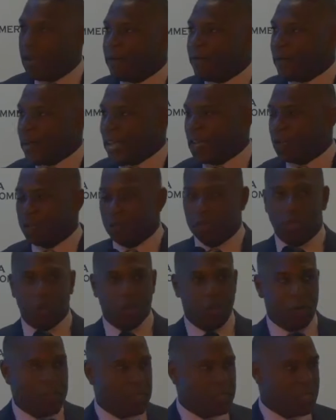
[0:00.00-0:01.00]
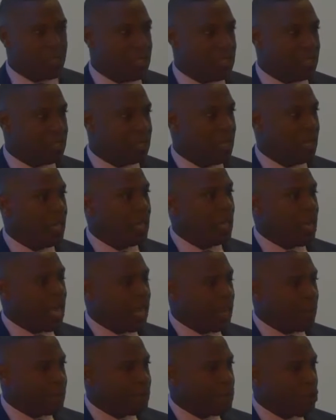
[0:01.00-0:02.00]
of financial services,
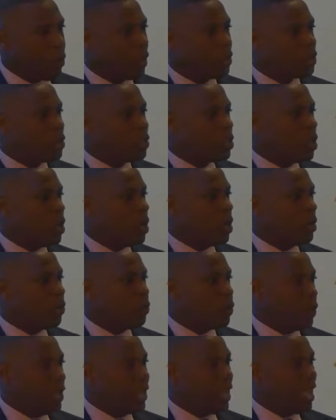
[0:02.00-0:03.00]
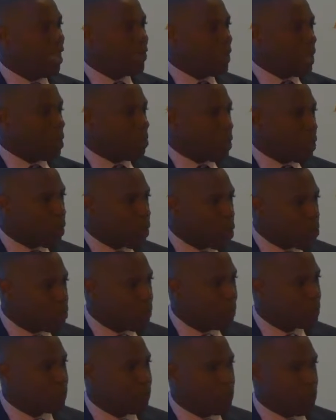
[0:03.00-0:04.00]
and he focuses on really having a
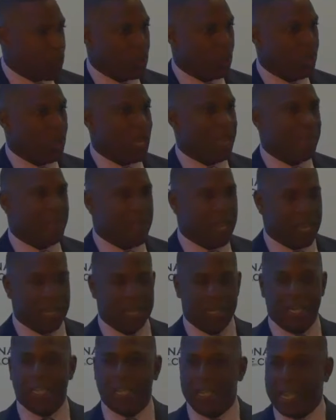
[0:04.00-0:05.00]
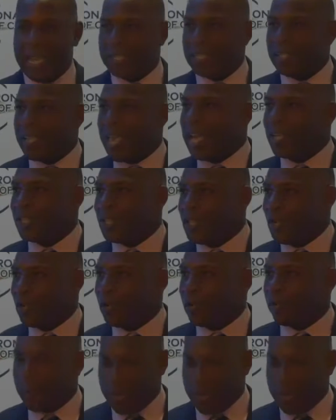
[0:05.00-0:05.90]
purpose for your life and connecting that to your